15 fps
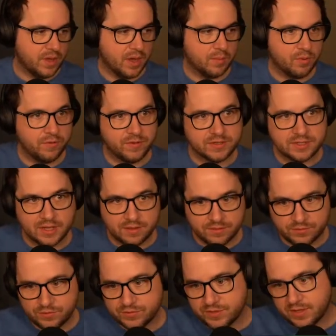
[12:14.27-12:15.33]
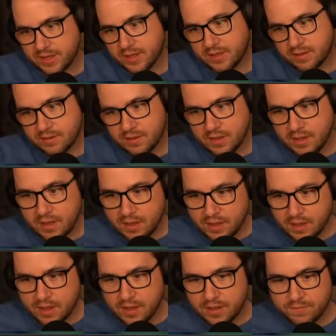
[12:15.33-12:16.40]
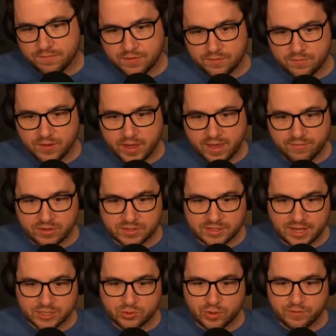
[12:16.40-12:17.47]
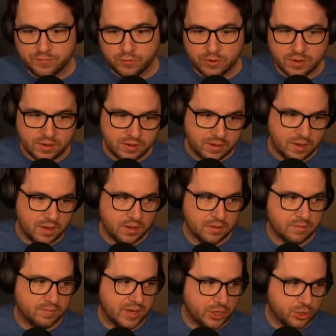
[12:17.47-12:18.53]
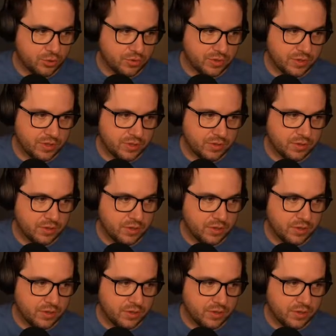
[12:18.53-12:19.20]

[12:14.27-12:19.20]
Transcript: prefix length. So you say like if I have a /24, I'll make sure that the